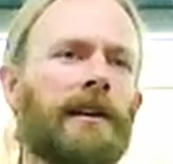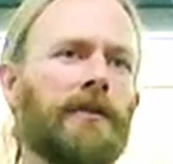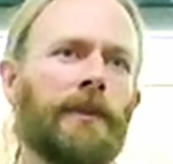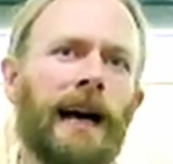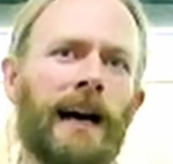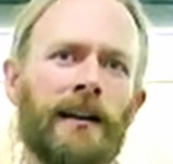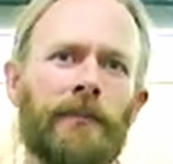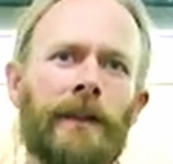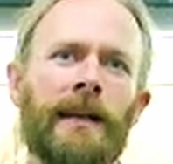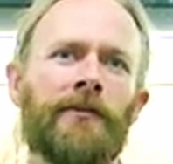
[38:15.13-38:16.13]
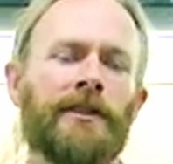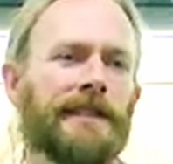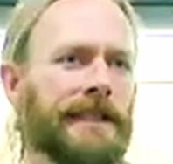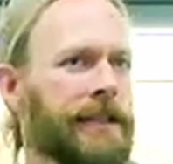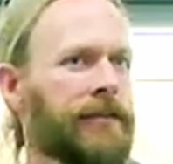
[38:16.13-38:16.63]
from an atom and never
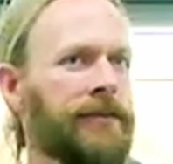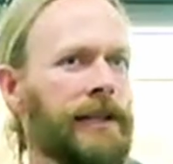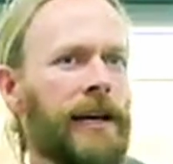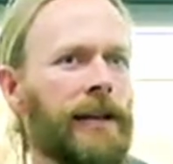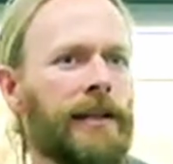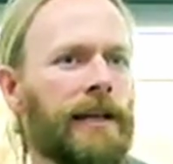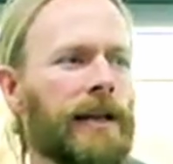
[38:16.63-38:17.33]
seen of again.